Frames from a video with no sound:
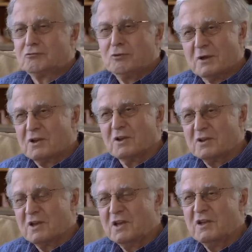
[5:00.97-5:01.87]
critical
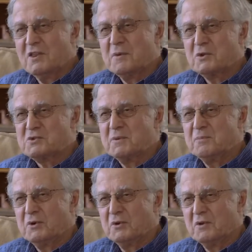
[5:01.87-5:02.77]
and key and the most
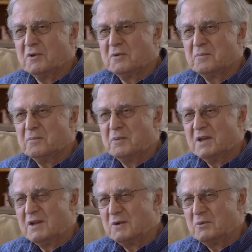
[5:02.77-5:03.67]
important,
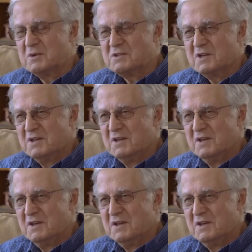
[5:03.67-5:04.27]
but it was